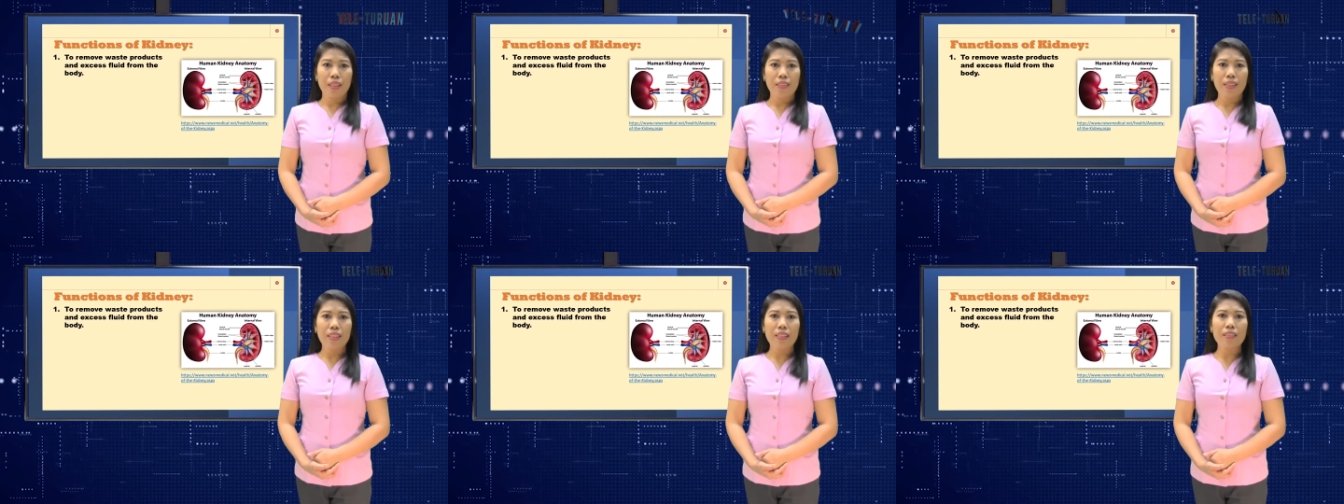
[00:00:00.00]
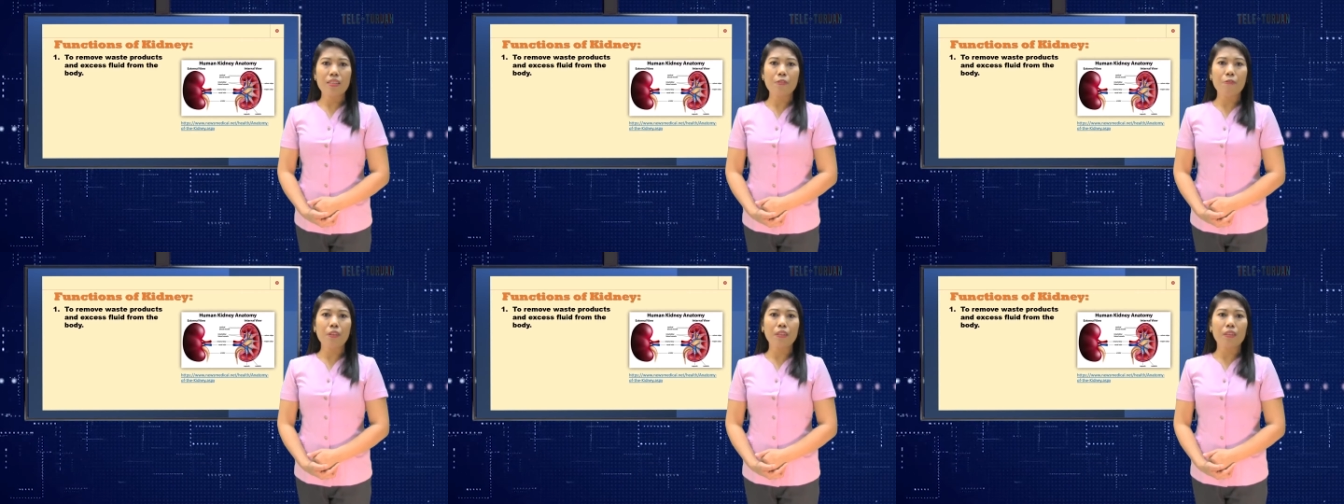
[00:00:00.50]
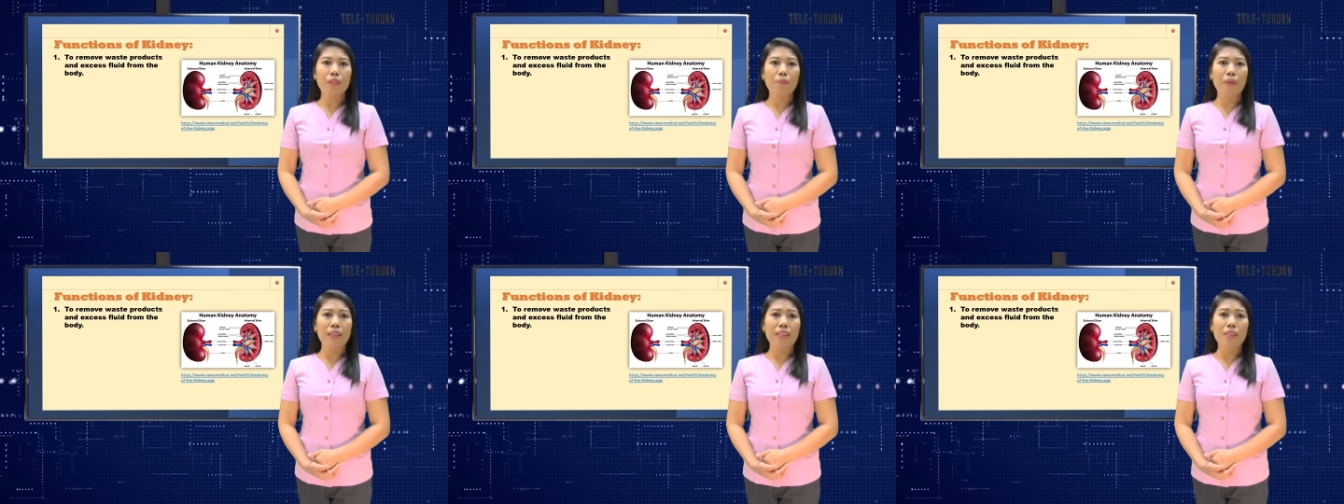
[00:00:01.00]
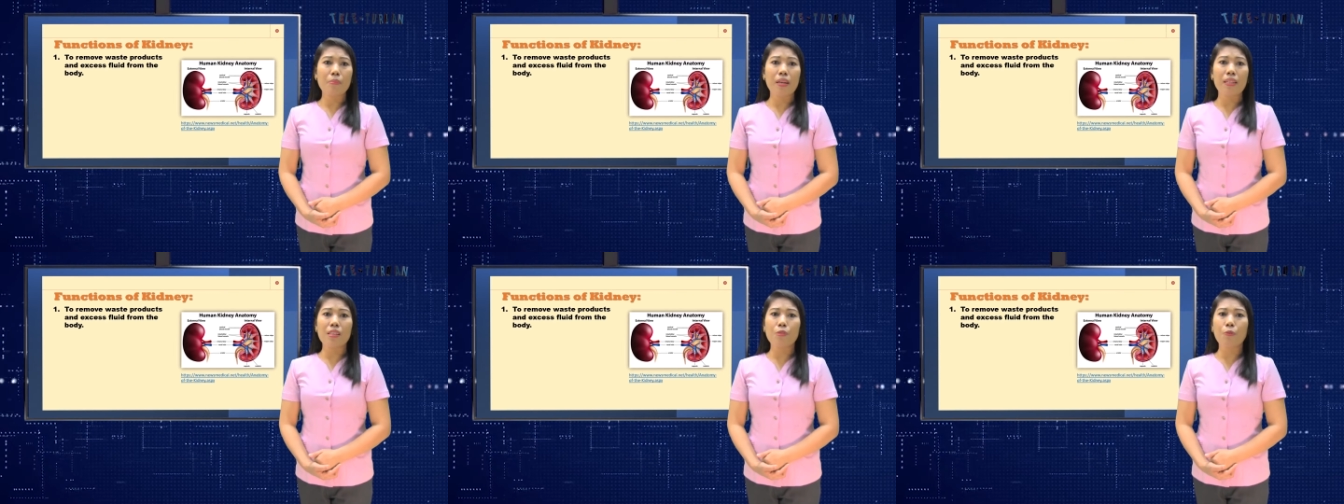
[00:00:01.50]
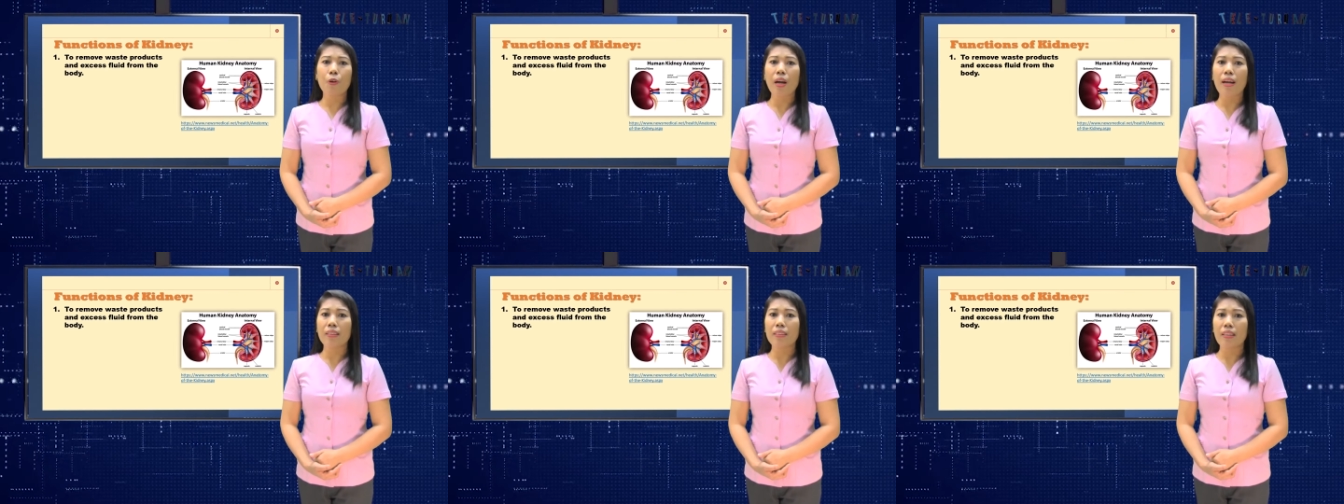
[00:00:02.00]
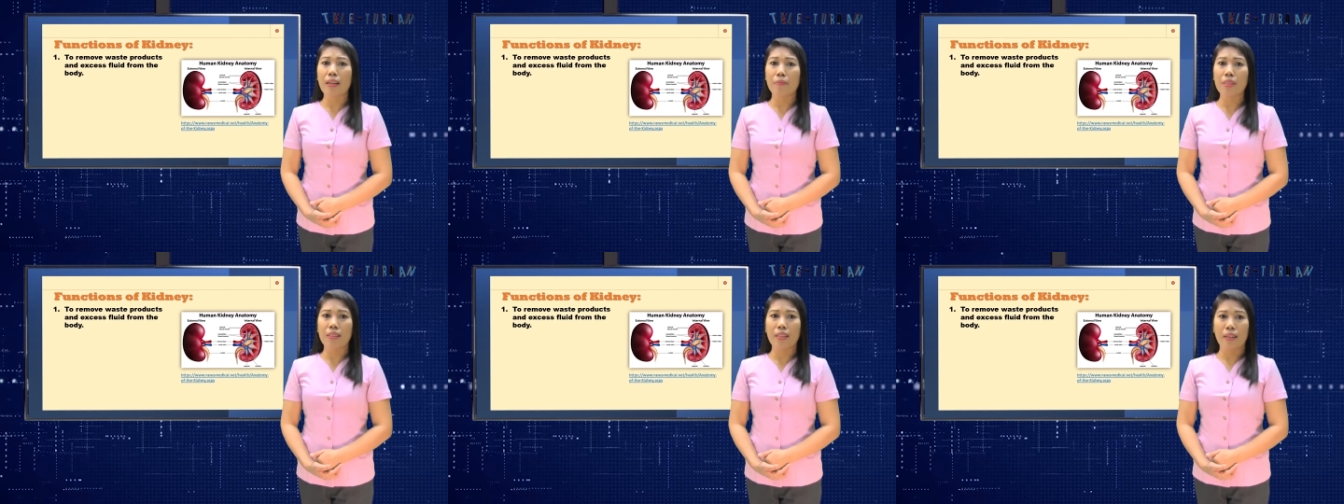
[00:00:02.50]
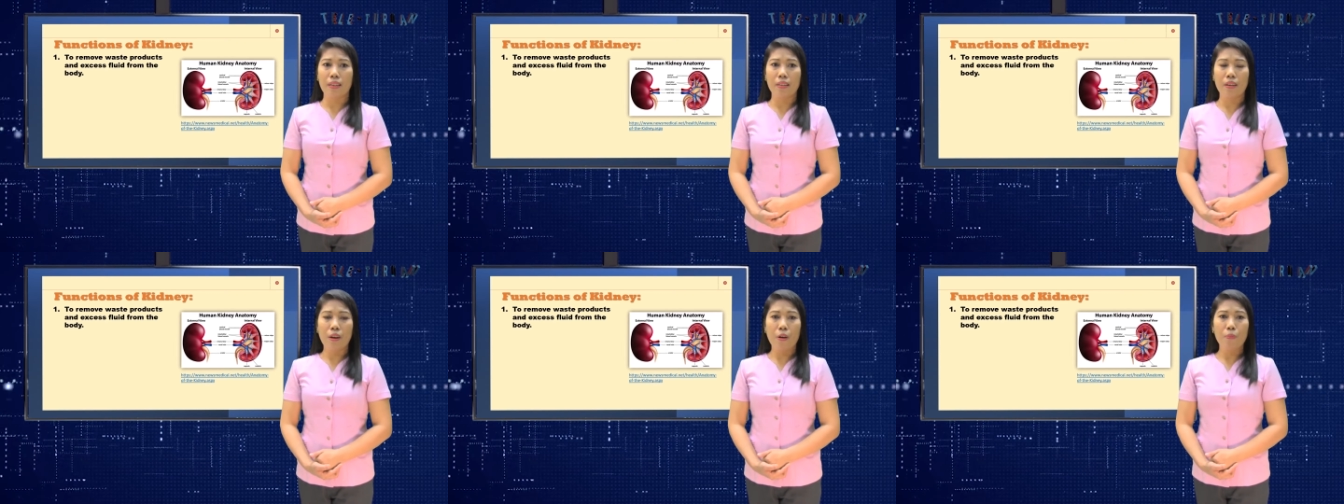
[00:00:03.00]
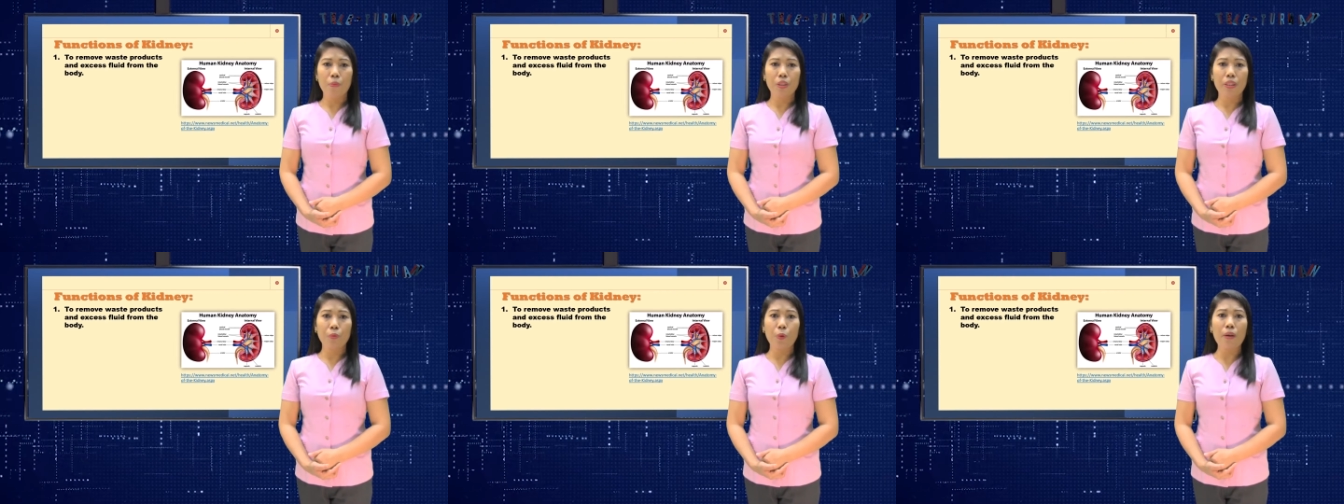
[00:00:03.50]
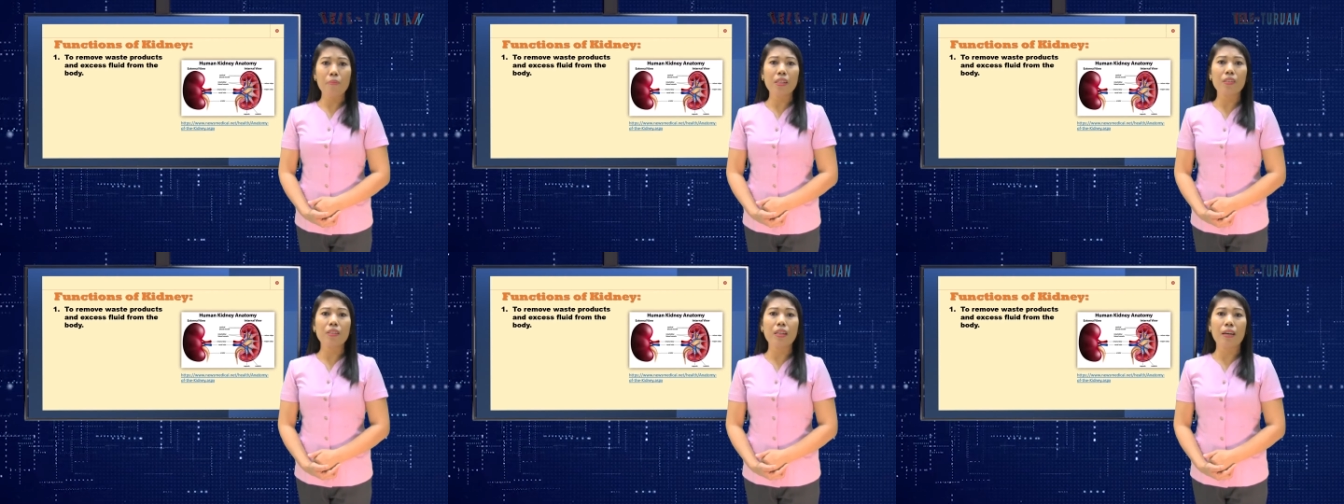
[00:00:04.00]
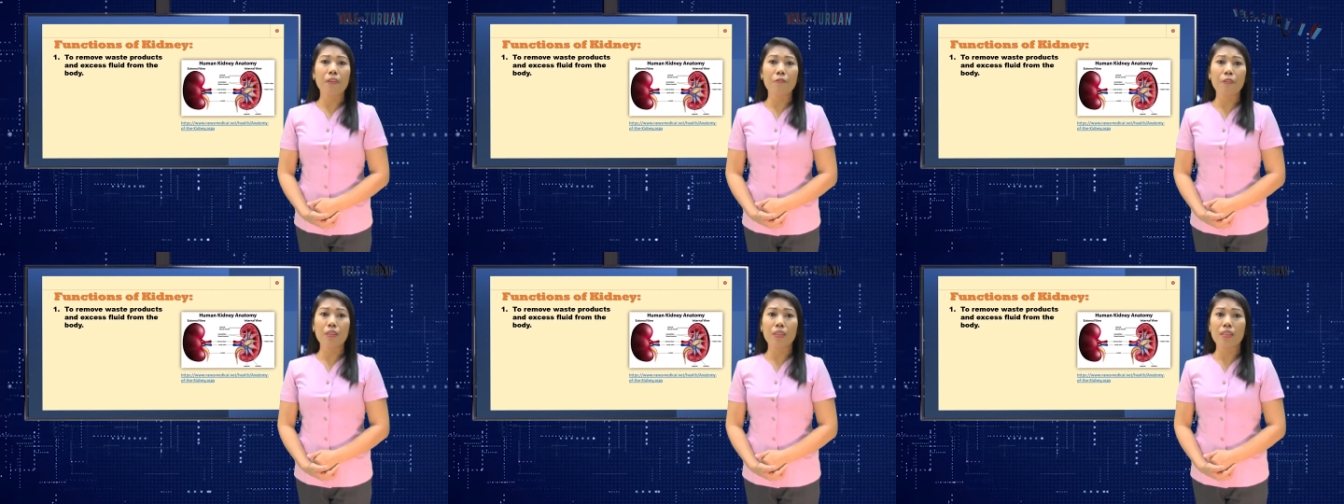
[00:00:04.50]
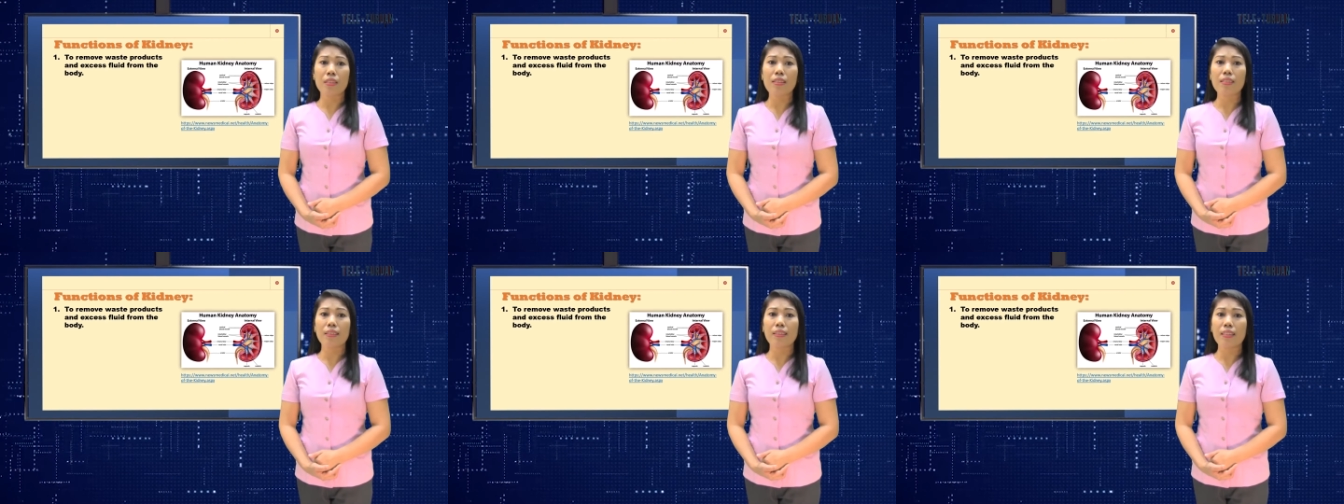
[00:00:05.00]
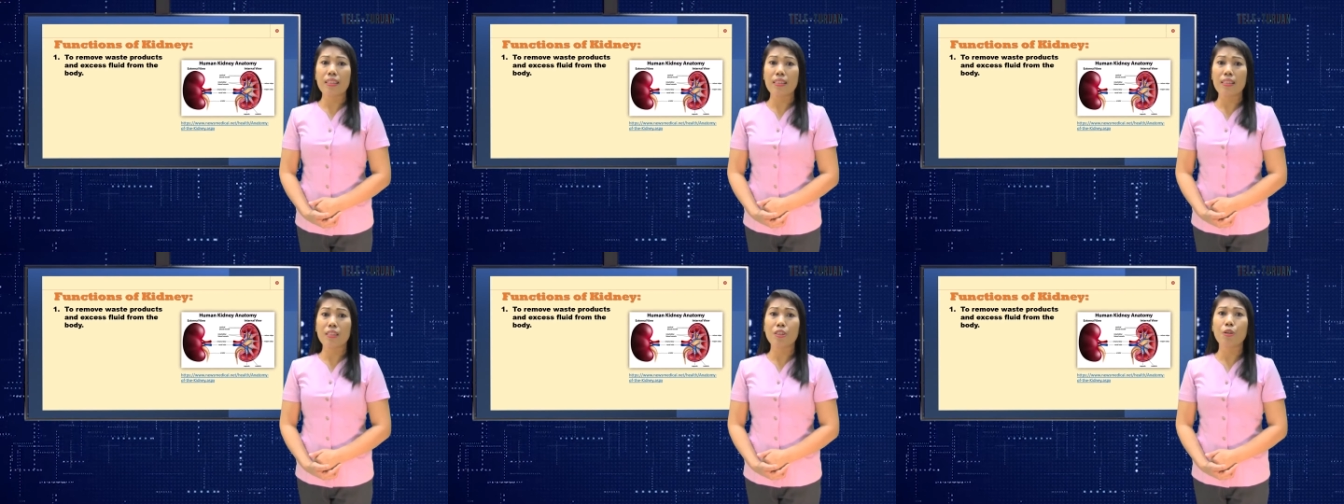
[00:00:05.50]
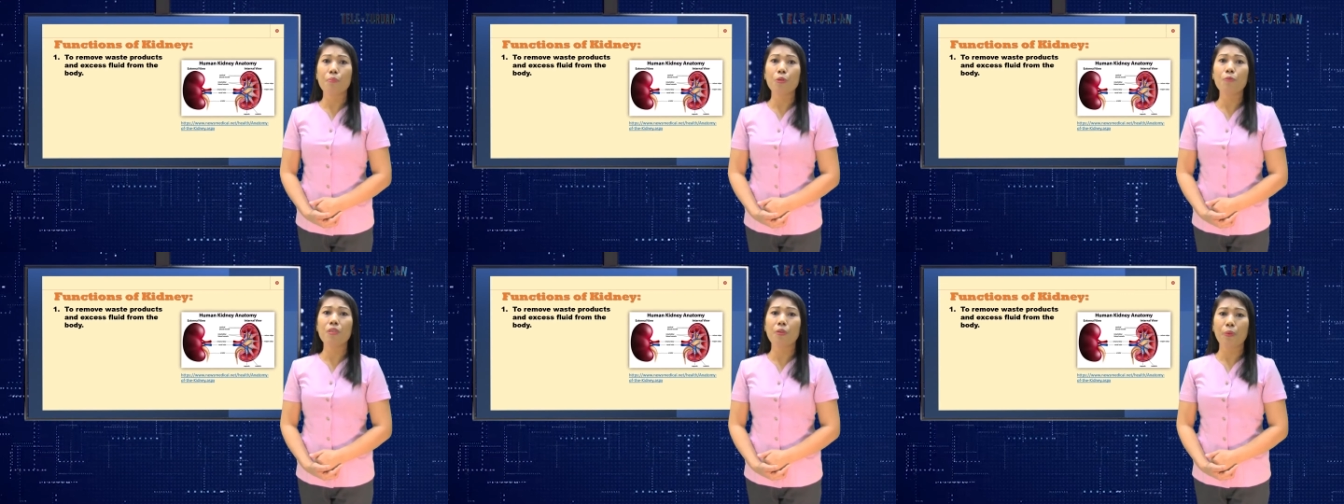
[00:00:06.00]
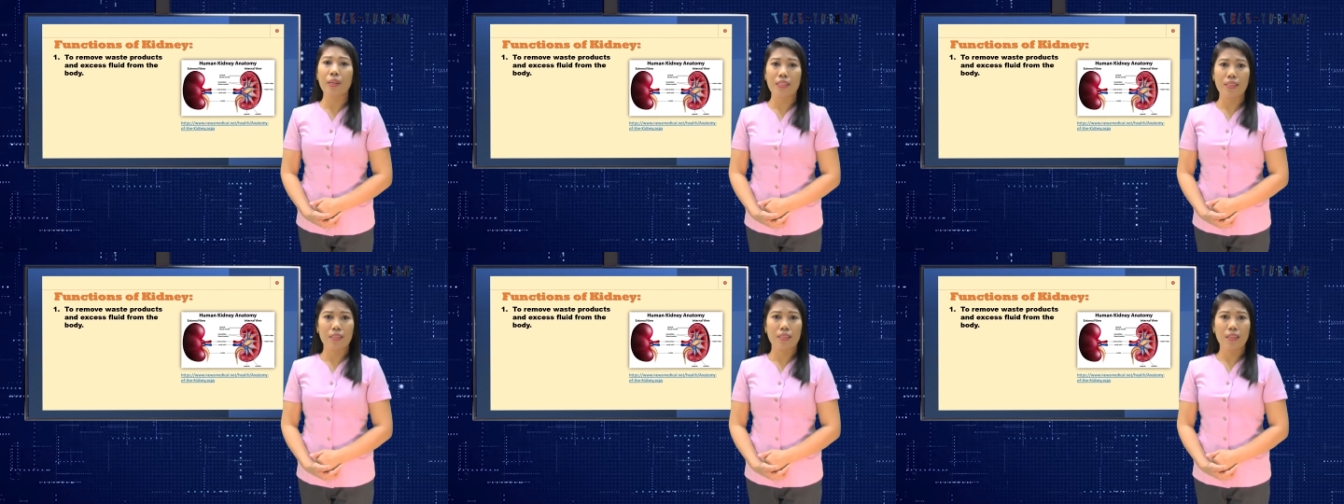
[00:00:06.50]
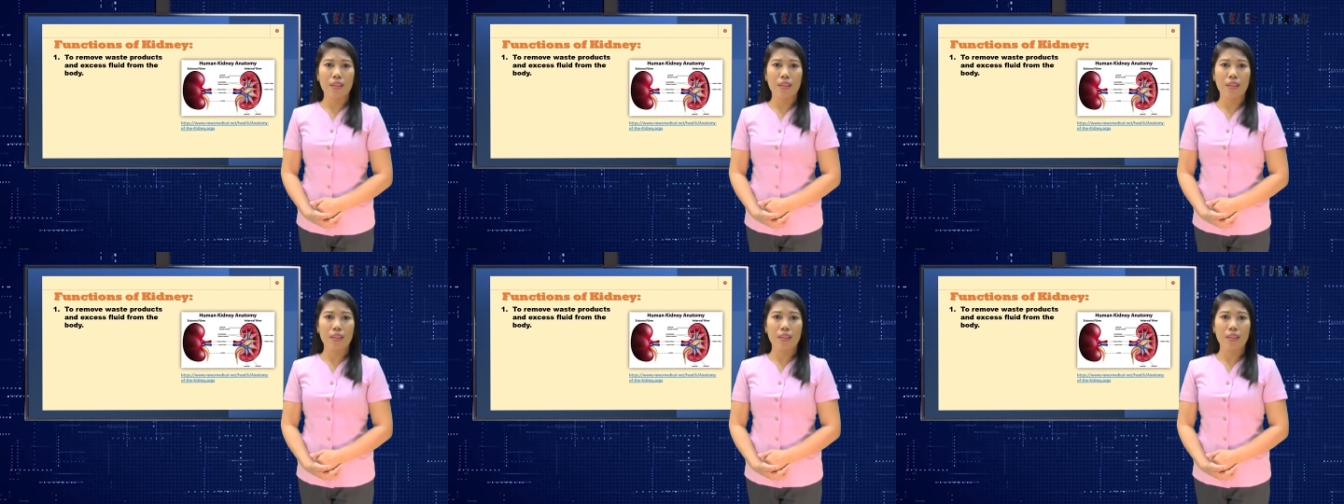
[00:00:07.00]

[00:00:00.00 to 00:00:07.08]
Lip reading: The kidneys filter the blood as many as 400 times a day. More than 1 million tiny filters inside the kidneys remove the waste.